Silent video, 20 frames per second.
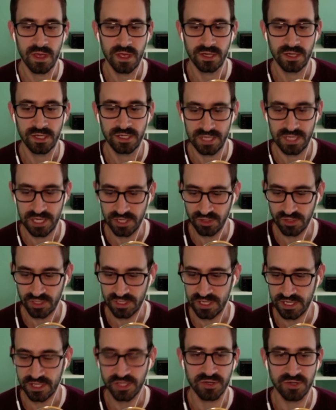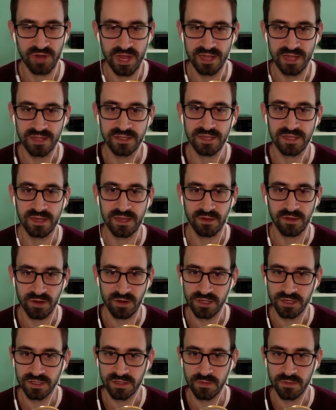just interesting trends and
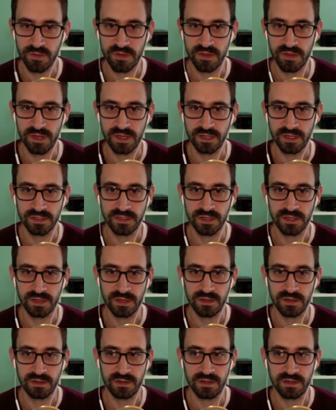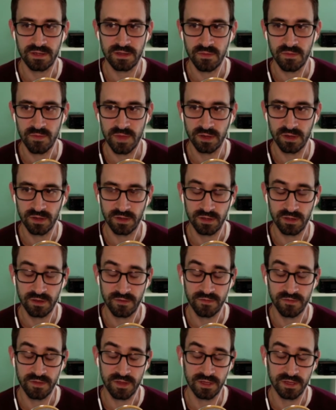learning some things in the middle
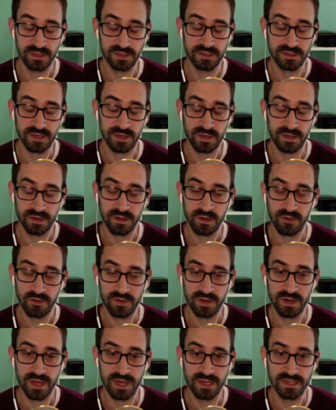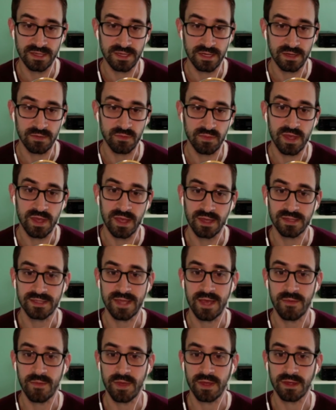of this COVID-19
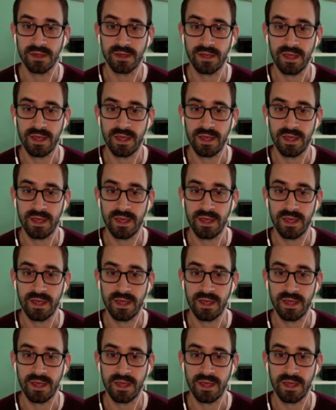pandemic,